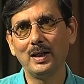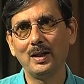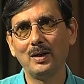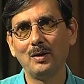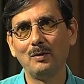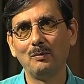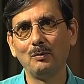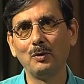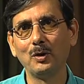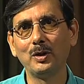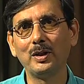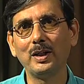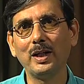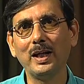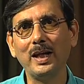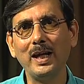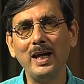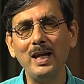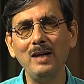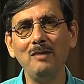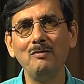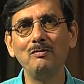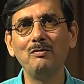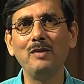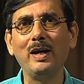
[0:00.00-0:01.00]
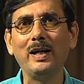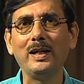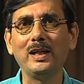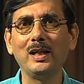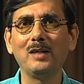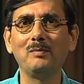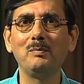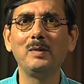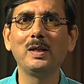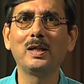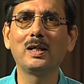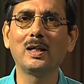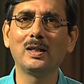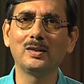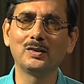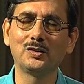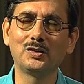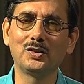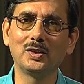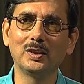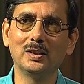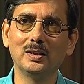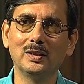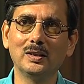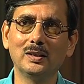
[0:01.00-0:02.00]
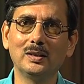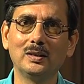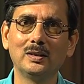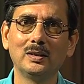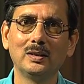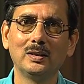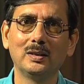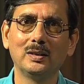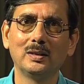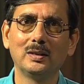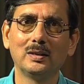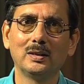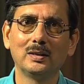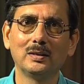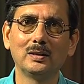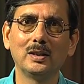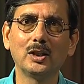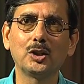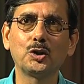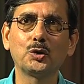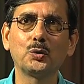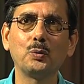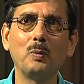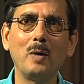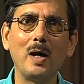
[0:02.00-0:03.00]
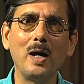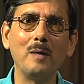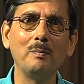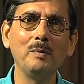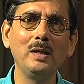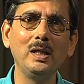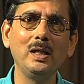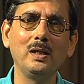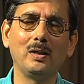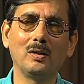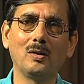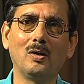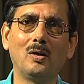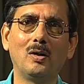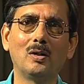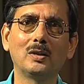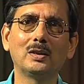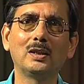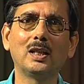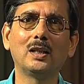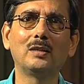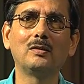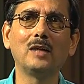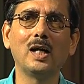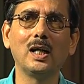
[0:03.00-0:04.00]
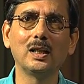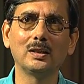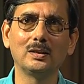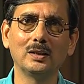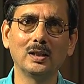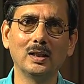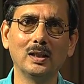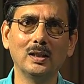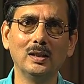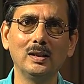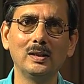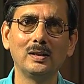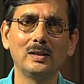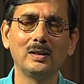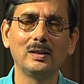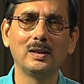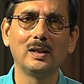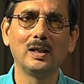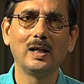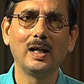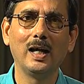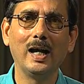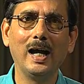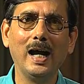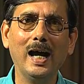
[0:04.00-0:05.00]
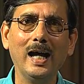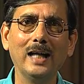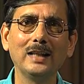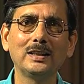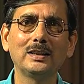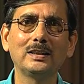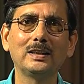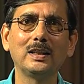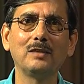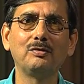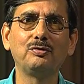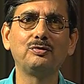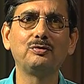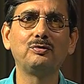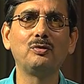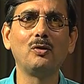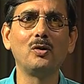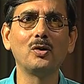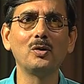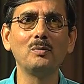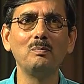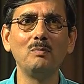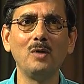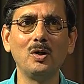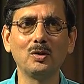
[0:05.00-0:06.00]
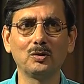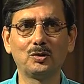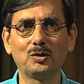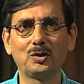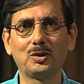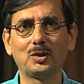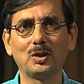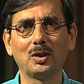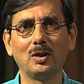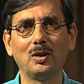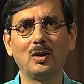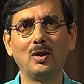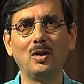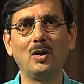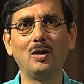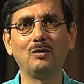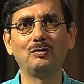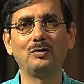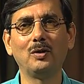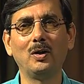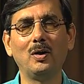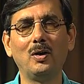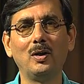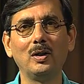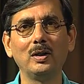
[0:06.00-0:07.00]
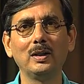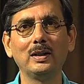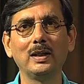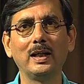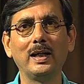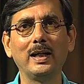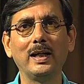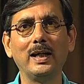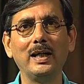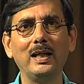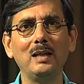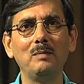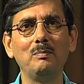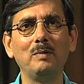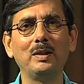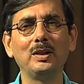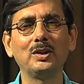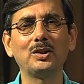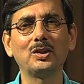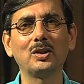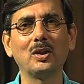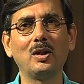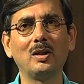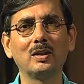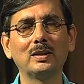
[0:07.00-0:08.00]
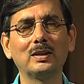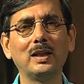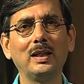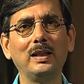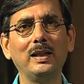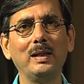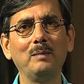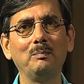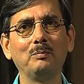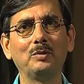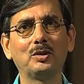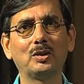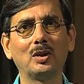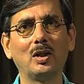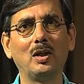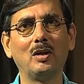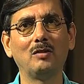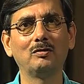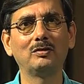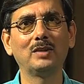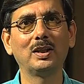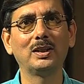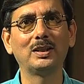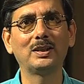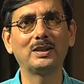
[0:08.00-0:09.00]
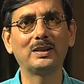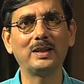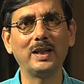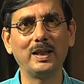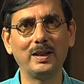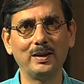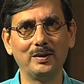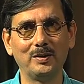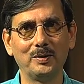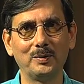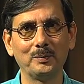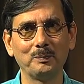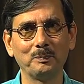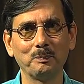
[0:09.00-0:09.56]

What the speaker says: would invariably consider the Swami or the Raja as the foremost of all the elements or the limbs of the state.